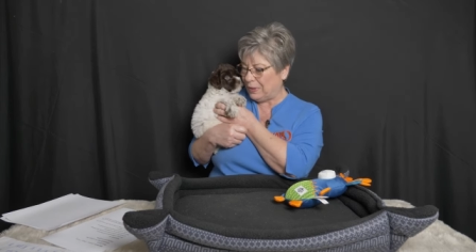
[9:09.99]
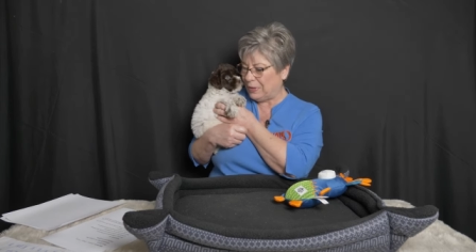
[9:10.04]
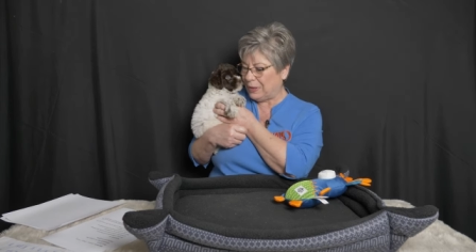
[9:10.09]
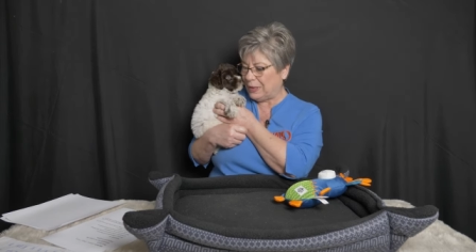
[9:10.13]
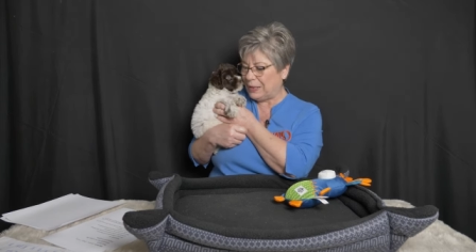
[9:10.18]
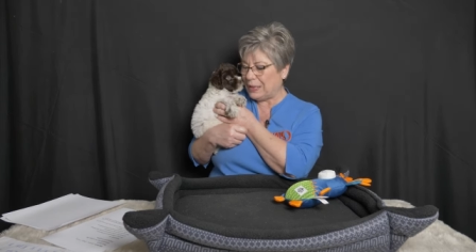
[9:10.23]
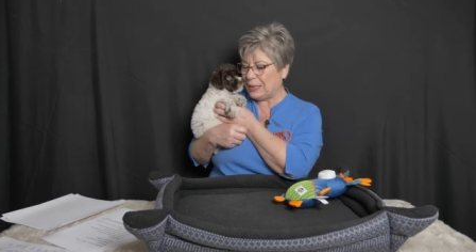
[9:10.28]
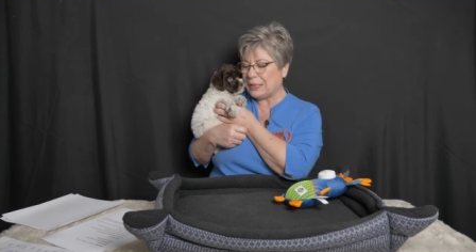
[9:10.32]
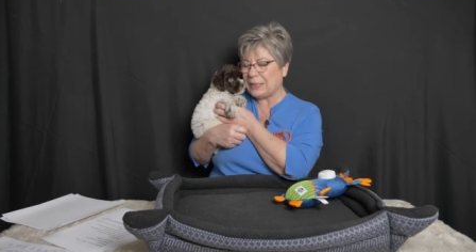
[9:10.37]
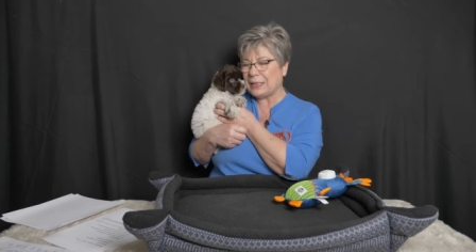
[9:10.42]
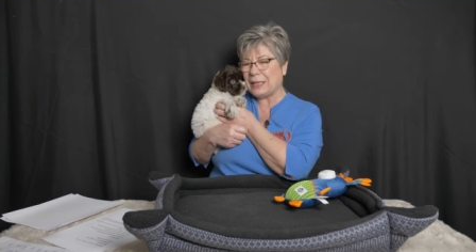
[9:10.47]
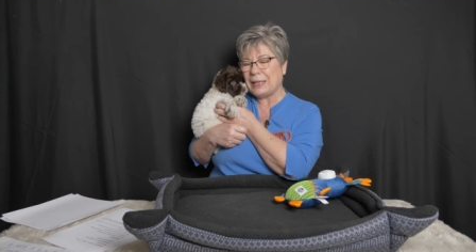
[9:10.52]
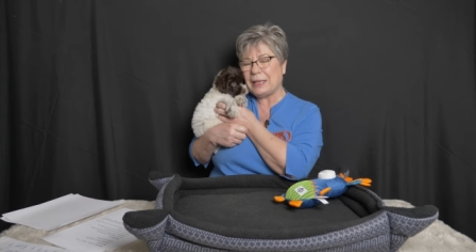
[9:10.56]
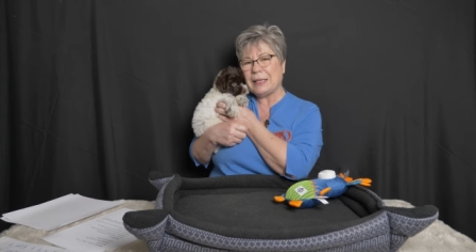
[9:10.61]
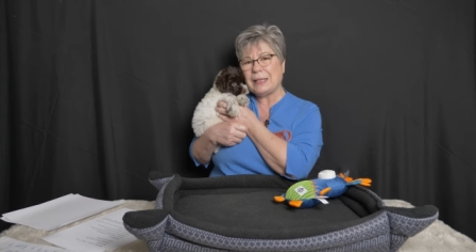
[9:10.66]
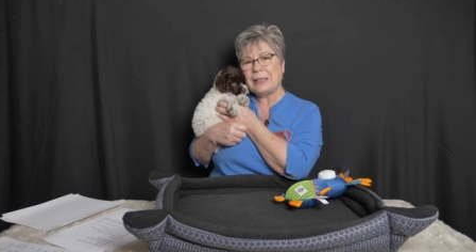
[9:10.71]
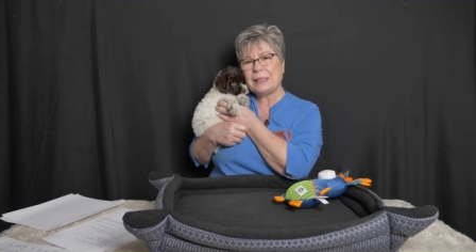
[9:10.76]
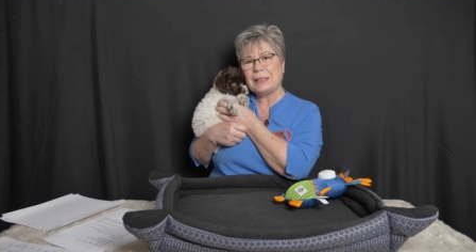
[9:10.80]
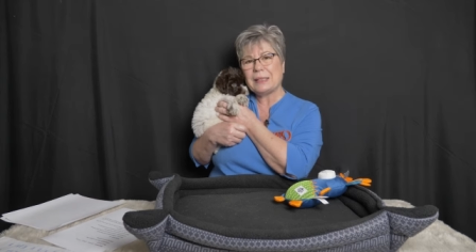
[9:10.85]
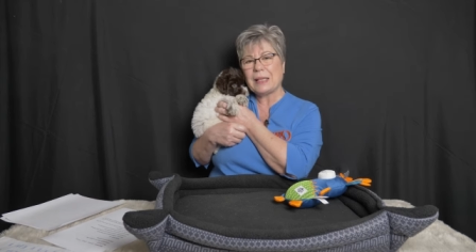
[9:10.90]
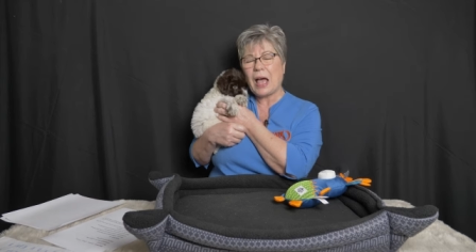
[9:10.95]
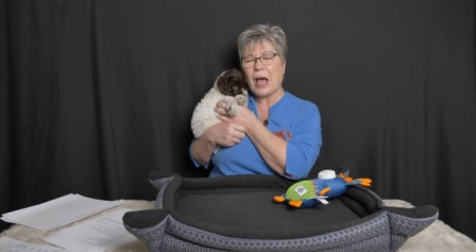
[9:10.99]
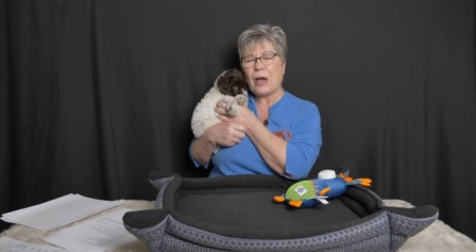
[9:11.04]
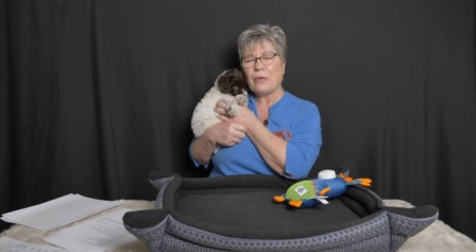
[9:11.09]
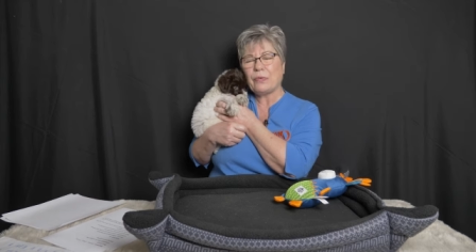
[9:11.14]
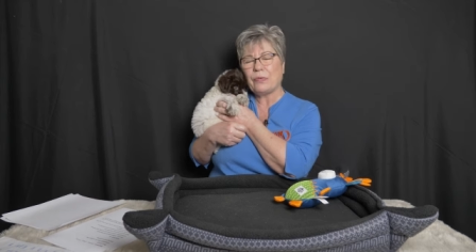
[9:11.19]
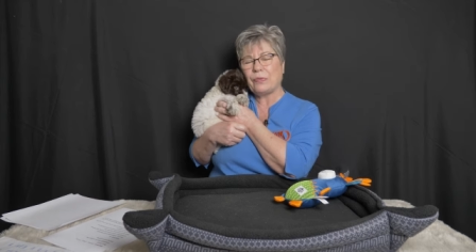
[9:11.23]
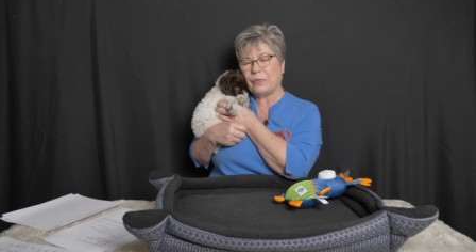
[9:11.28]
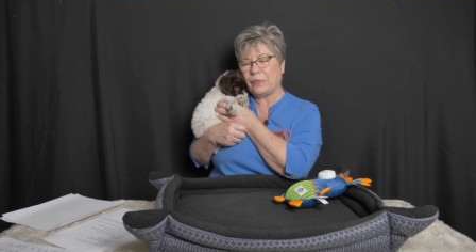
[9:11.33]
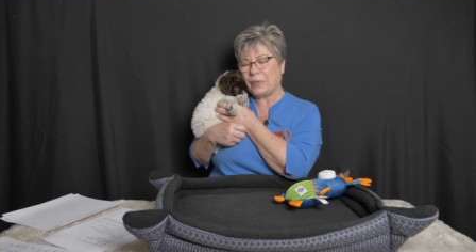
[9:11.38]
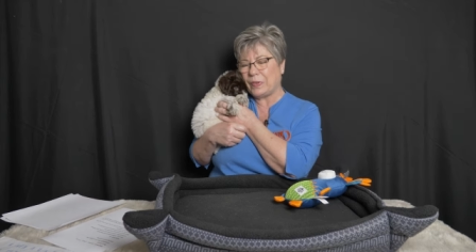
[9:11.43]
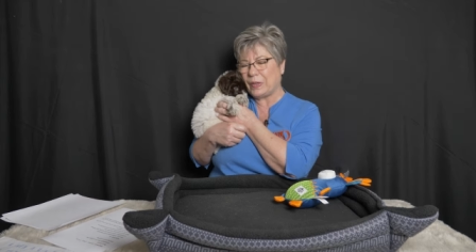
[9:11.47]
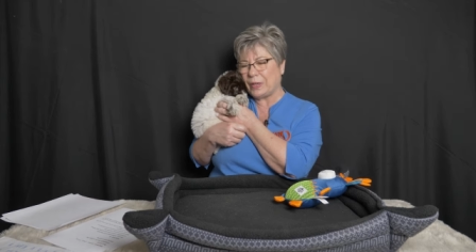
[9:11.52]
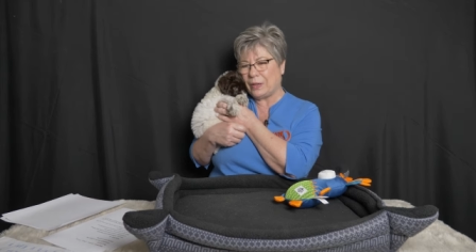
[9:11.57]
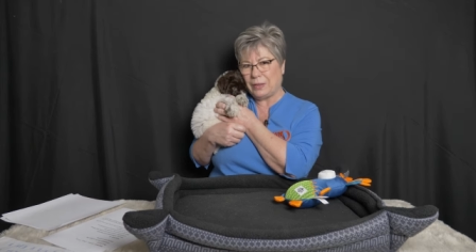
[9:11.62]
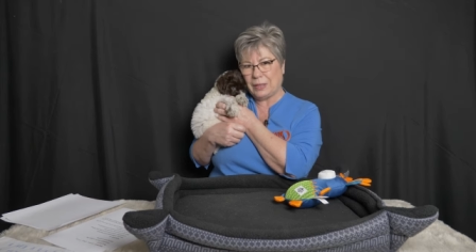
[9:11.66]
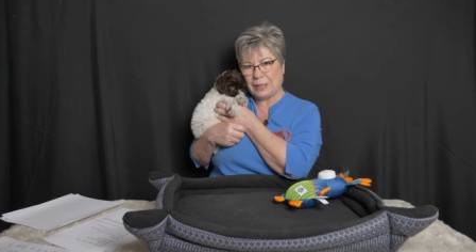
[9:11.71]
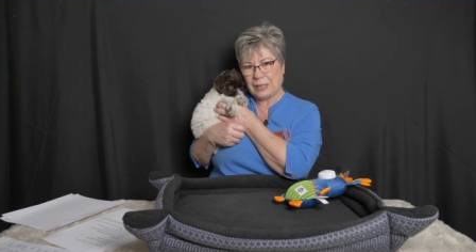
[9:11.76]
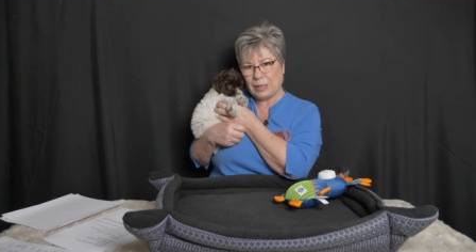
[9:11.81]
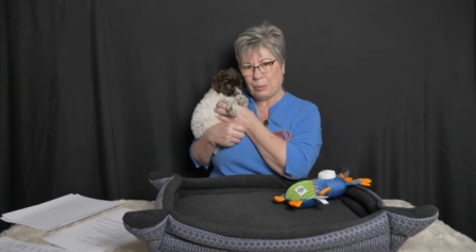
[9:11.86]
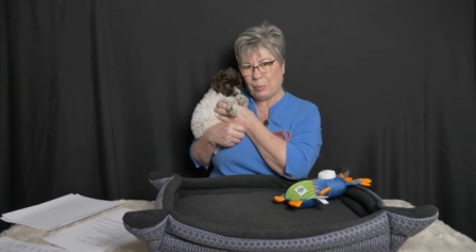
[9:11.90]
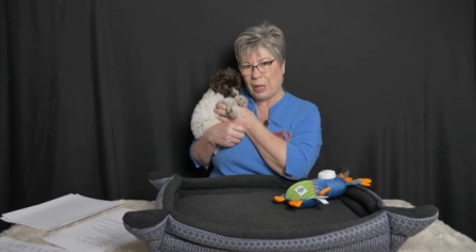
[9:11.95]
this is a
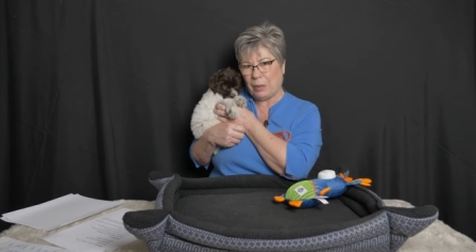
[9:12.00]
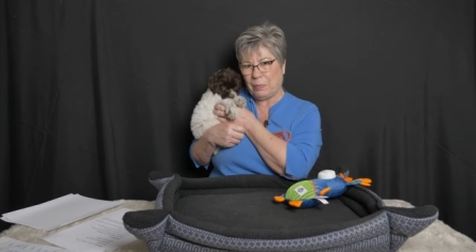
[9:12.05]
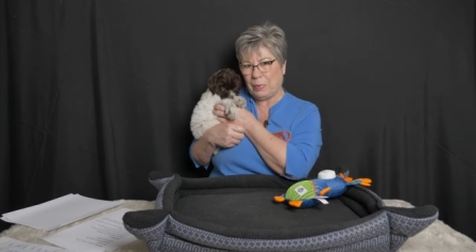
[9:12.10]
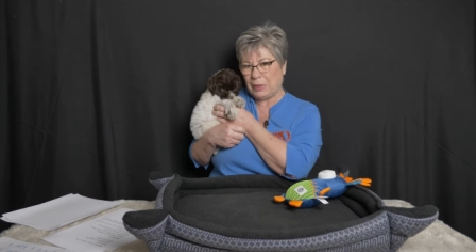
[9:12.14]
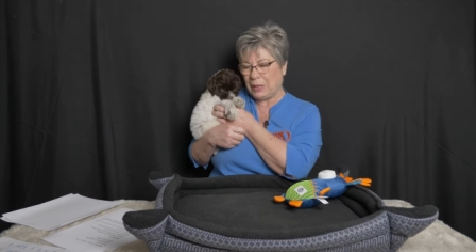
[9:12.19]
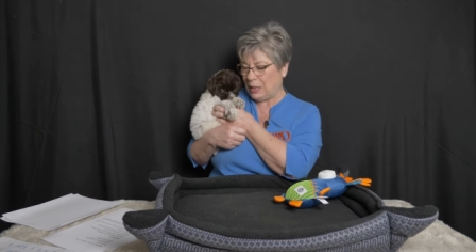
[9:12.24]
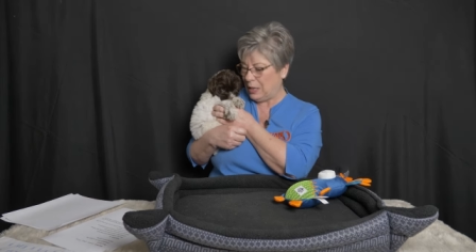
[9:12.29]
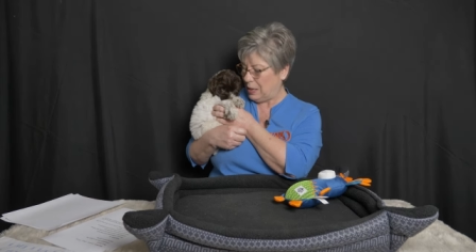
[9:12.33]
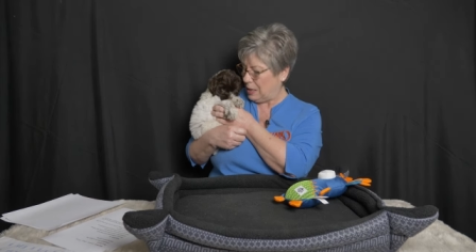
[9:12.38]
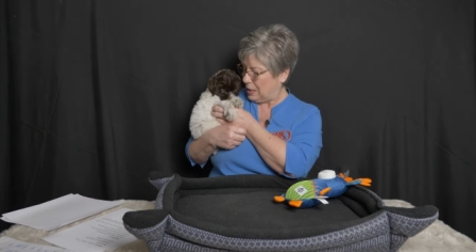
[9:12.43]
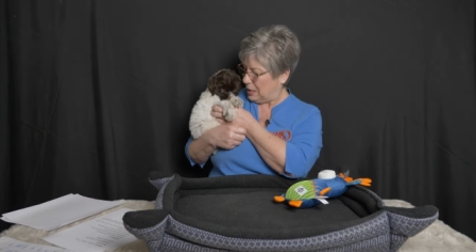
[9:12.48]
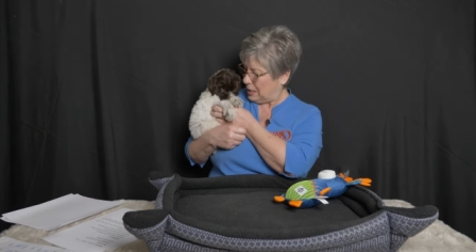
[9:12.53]
fearless puppy.